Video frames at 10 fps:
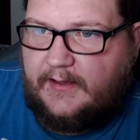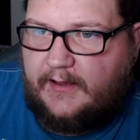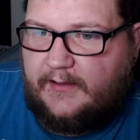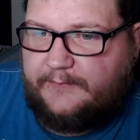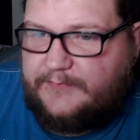
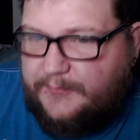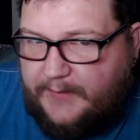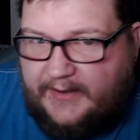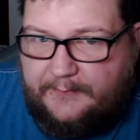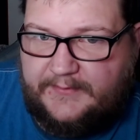Um, you
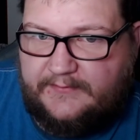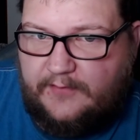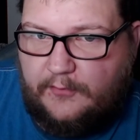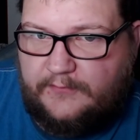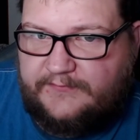might have been
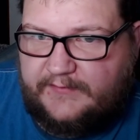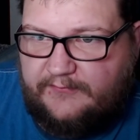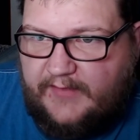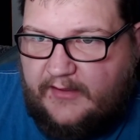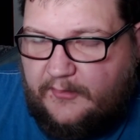
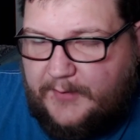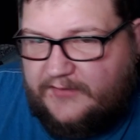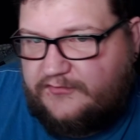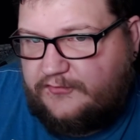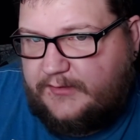noticing that on
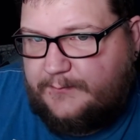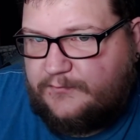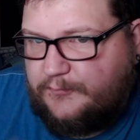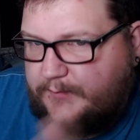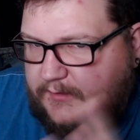my
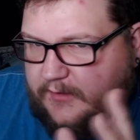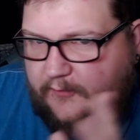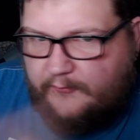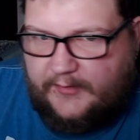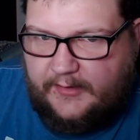streams we'll be
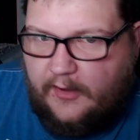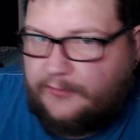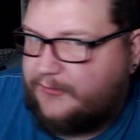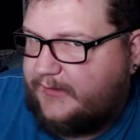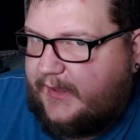covering
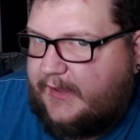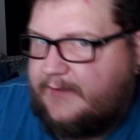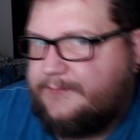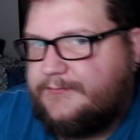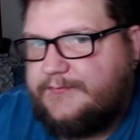other
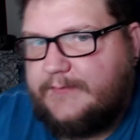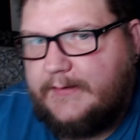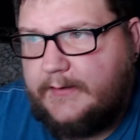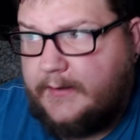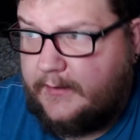games.
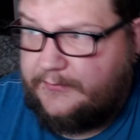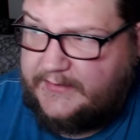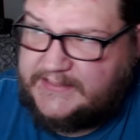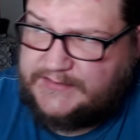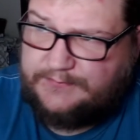Uh,
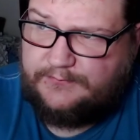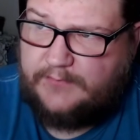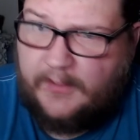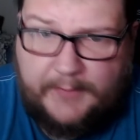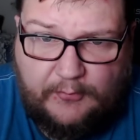this
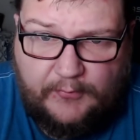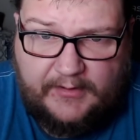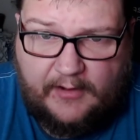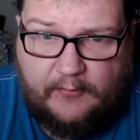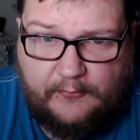coming
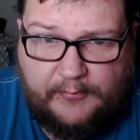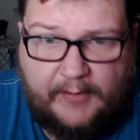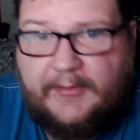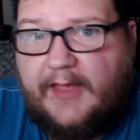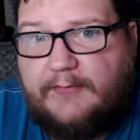week, I will
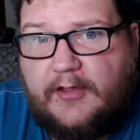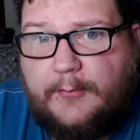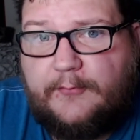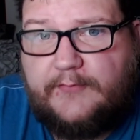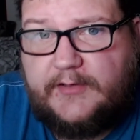probably have a
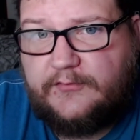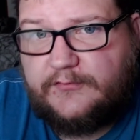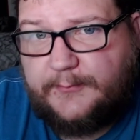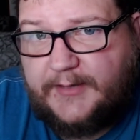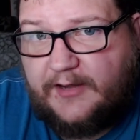couple
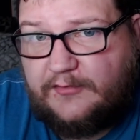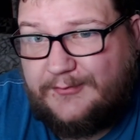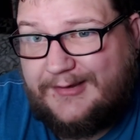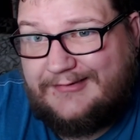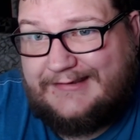videos coming out
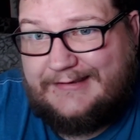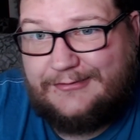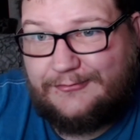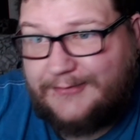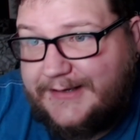about
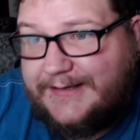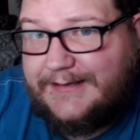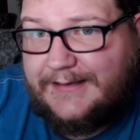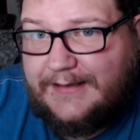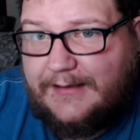E3,
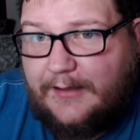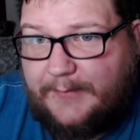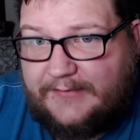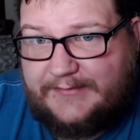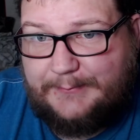
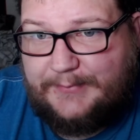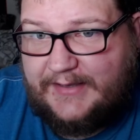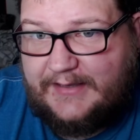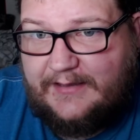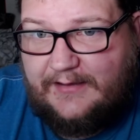about the
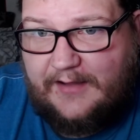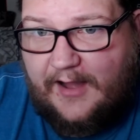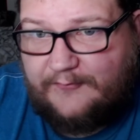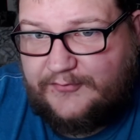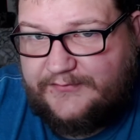big
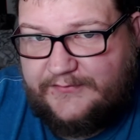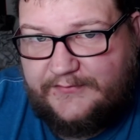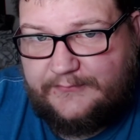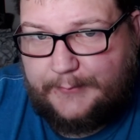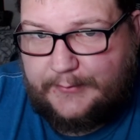
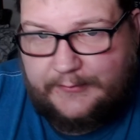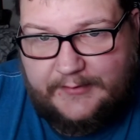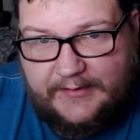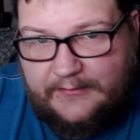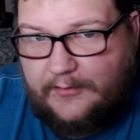conferences
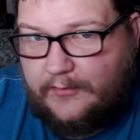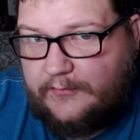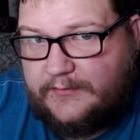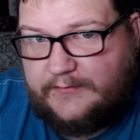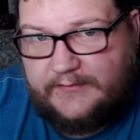with
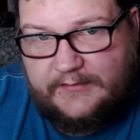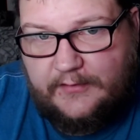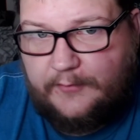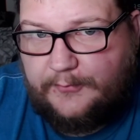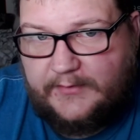Nintendo,
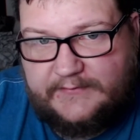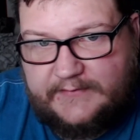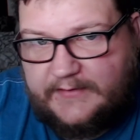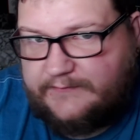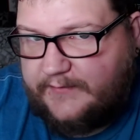Nintendo,
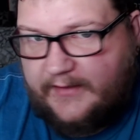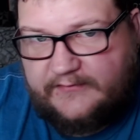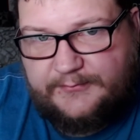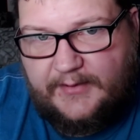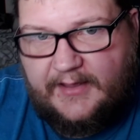PlayStation,
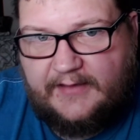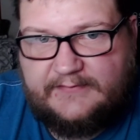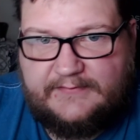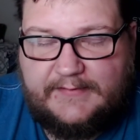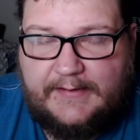
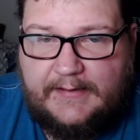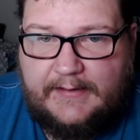Xbox.